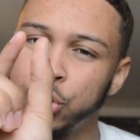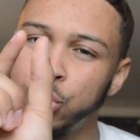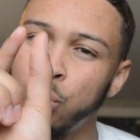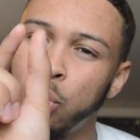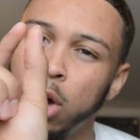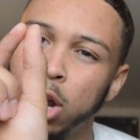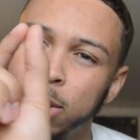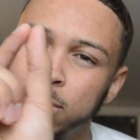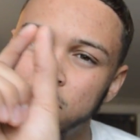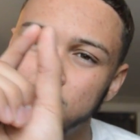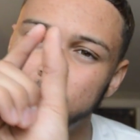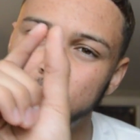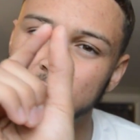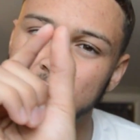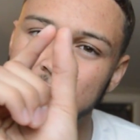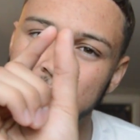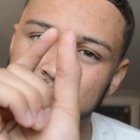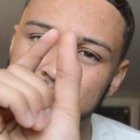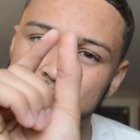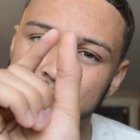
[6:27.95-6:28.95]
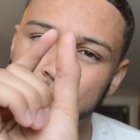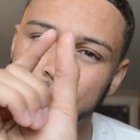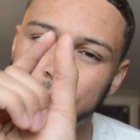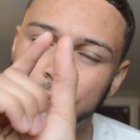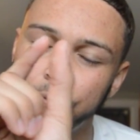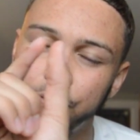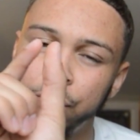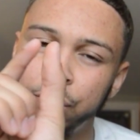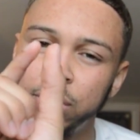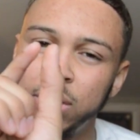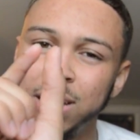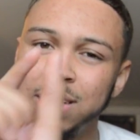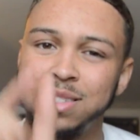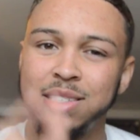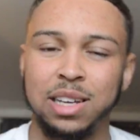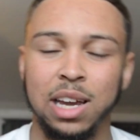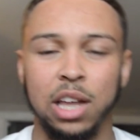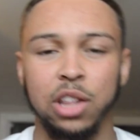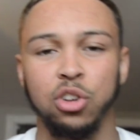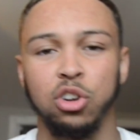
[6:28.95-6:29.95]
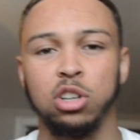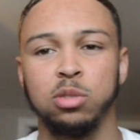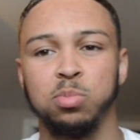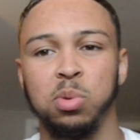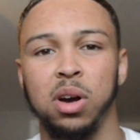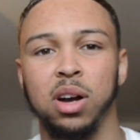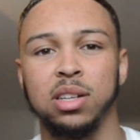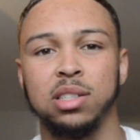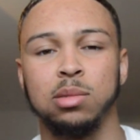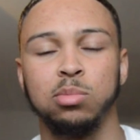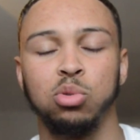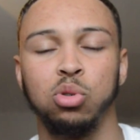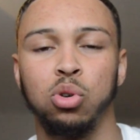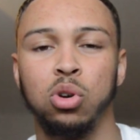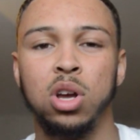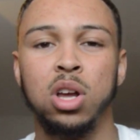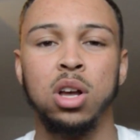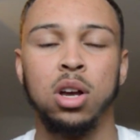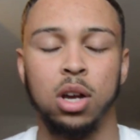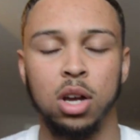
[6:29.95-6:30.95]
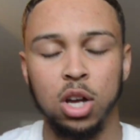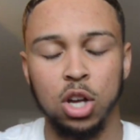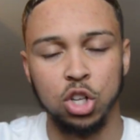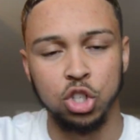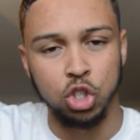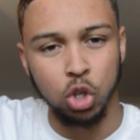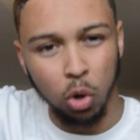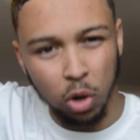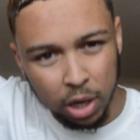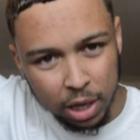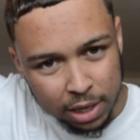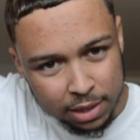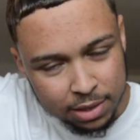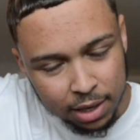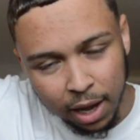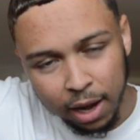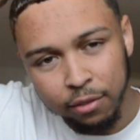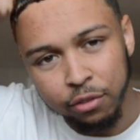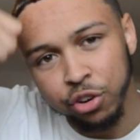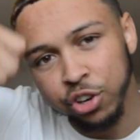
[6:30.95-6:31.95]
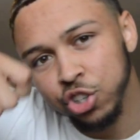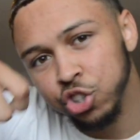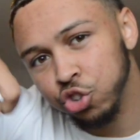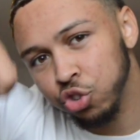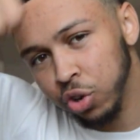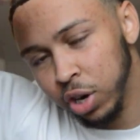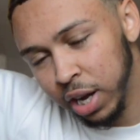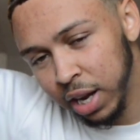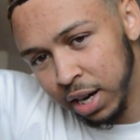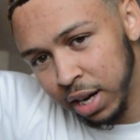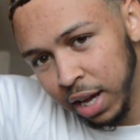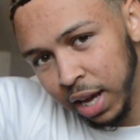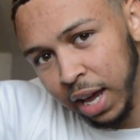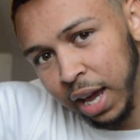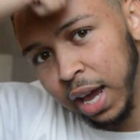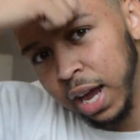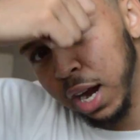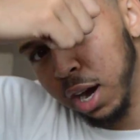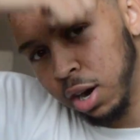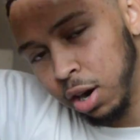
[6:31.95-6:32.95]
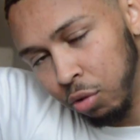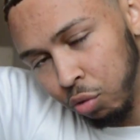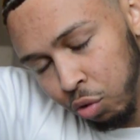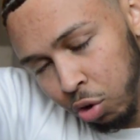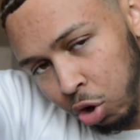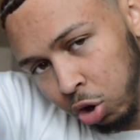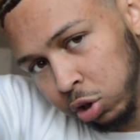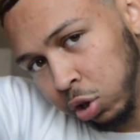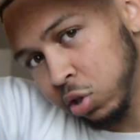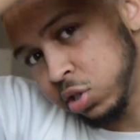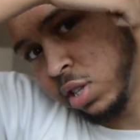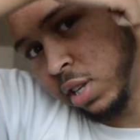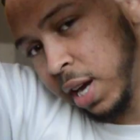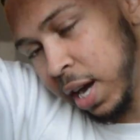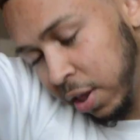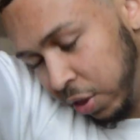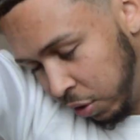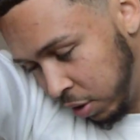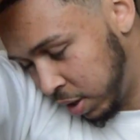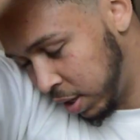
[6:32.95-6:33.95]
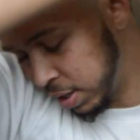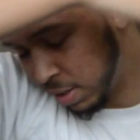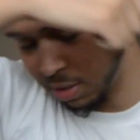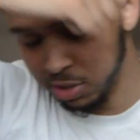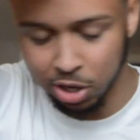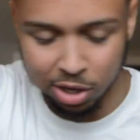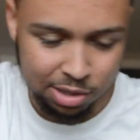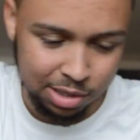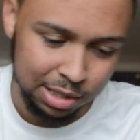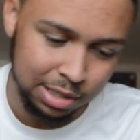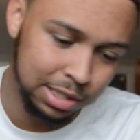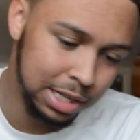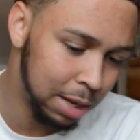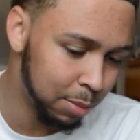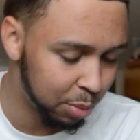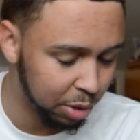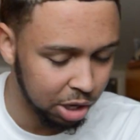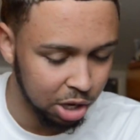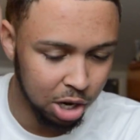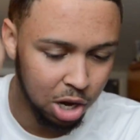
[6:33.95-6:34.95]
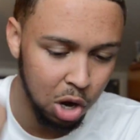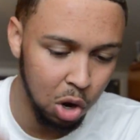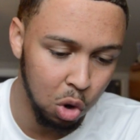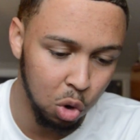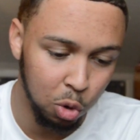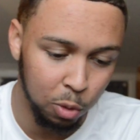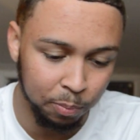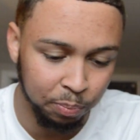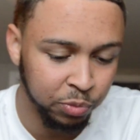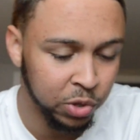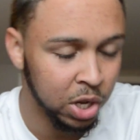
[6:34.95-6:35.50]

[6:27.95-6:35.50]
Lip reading: You want them to be as thin together as possible, so it gets every strand of hair real close together and it starts to deepen your comb.